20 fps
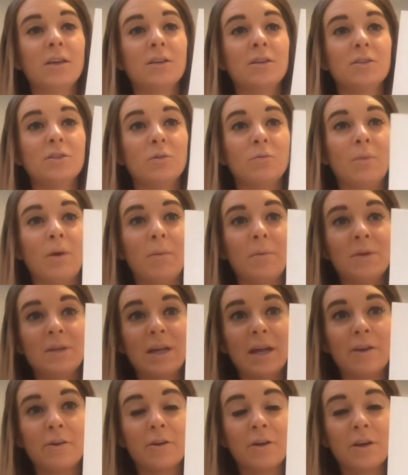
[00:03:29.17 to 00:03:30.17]
So mom and
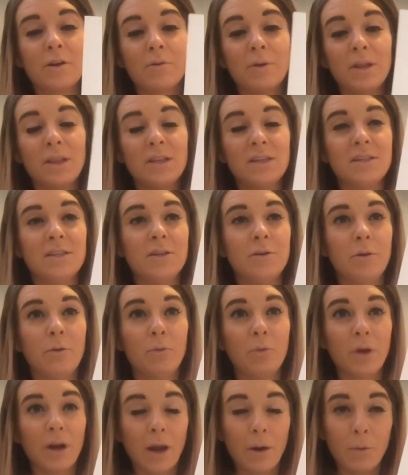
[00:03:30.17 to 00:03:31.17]
dad are going to read this too. And
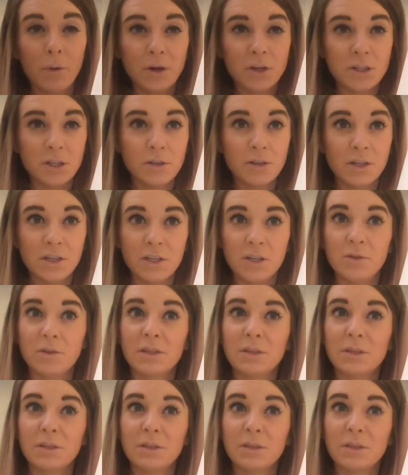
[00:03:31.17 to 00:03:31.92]
what I want you to do,